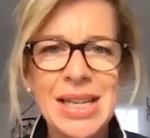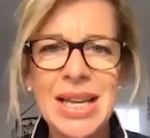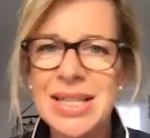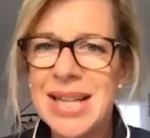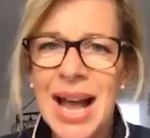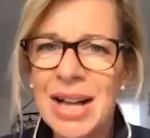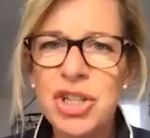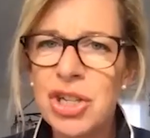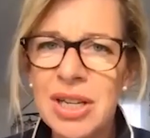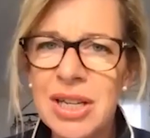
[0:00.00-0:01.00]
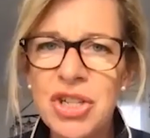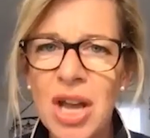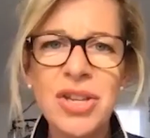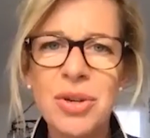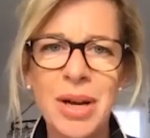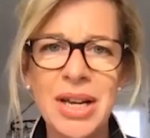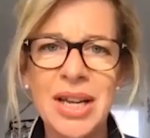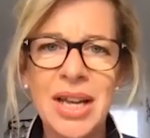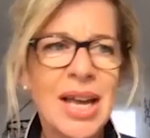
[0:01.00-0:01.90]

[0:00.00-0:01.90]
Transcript: it's actually genuine.